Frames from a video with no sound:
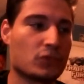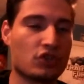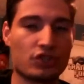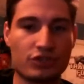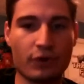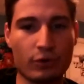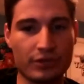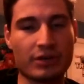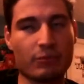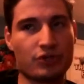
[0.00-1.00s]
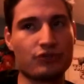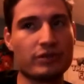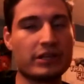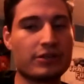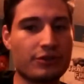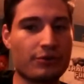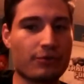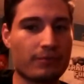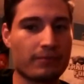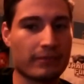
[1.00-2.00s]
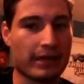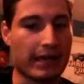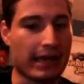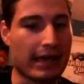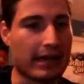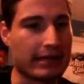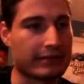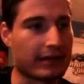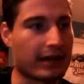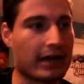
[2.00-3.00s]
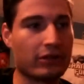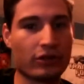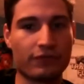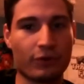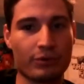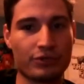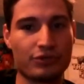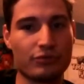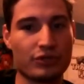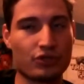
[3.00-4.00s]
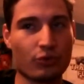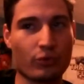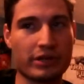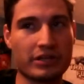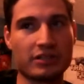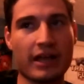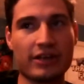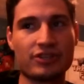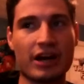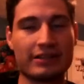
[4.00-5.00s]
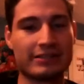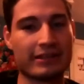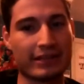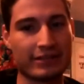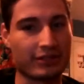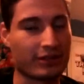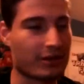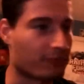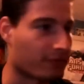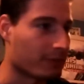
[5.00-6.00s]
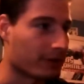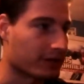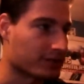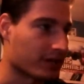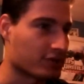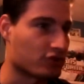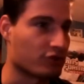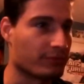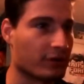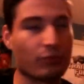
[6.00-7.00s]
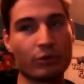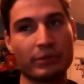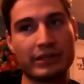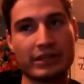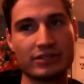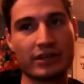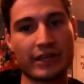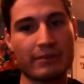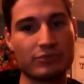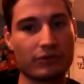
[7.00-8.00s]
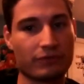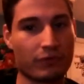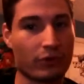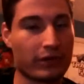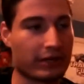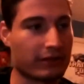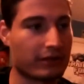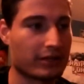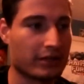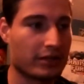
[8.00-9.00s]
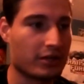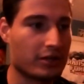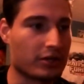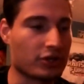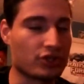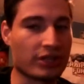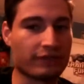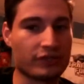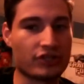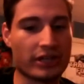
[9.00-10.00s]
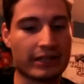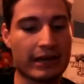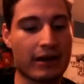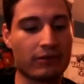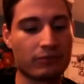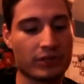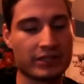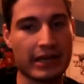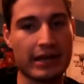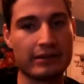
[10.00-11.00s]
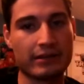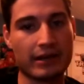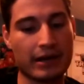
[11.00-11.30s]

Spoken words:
just focus on what you need to do, and I look forward to the story/content that's going to come from it, because I assume there will be things on Game Zone for it, and you should definitely check that out. Once again,